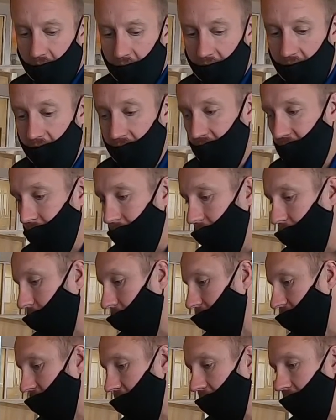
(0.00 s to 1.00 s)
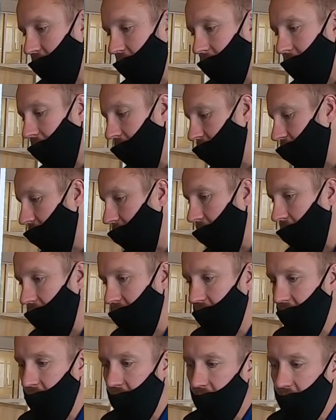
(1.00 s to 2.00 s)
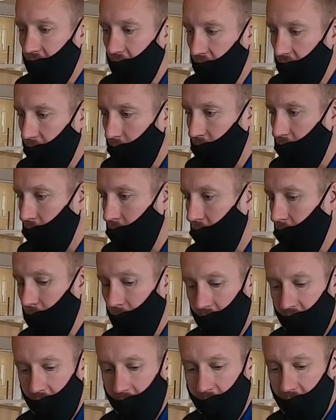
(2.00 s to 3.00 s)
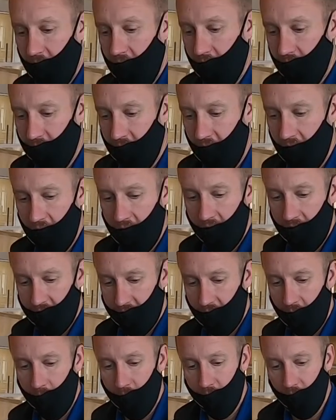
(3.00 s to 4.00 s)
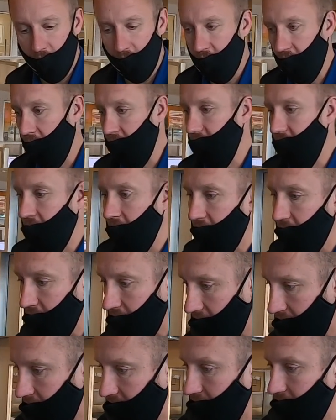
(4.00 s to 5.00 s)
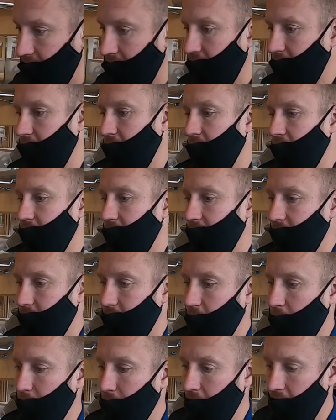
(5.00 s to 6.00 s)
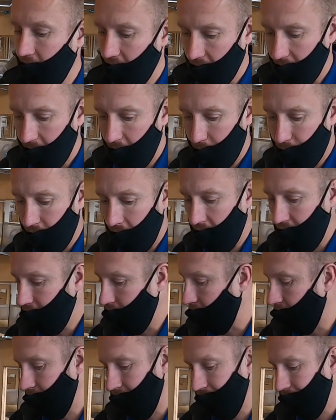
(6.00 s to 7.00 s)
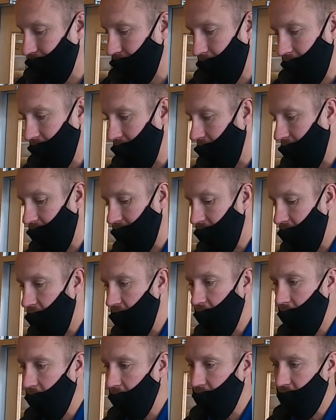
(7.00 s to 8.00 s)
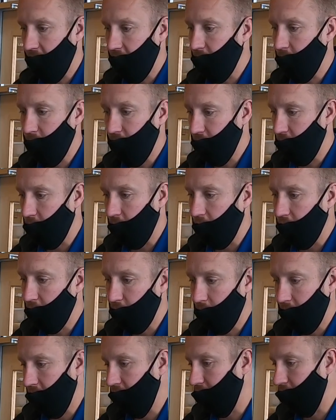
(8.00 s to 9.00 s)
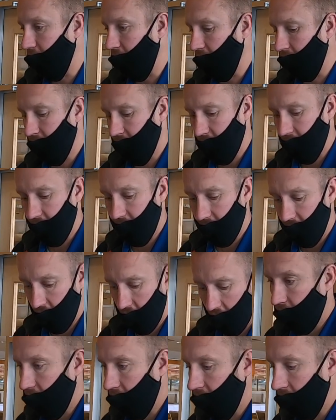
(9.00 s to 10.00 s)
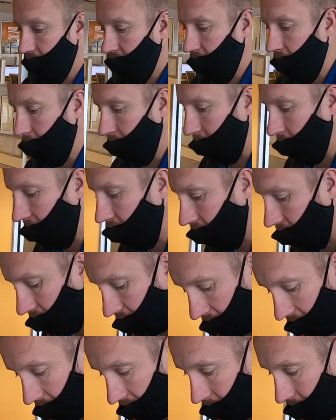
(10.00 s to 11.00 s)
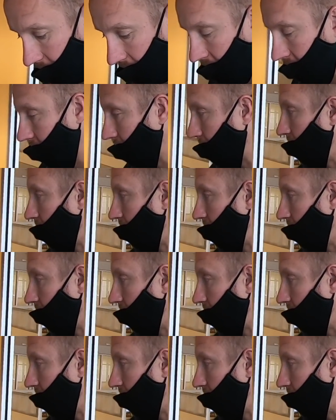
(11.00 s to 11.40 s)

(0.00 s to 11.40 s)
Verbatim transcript: I asked him if we can save you a little extra money. You know, would you want to put something together today? It's the day before Thanksgiving. You know, apply a little bit of pressure. He's like, nah, my son wants to go over what he found. And so, I mean, we can do that anyway.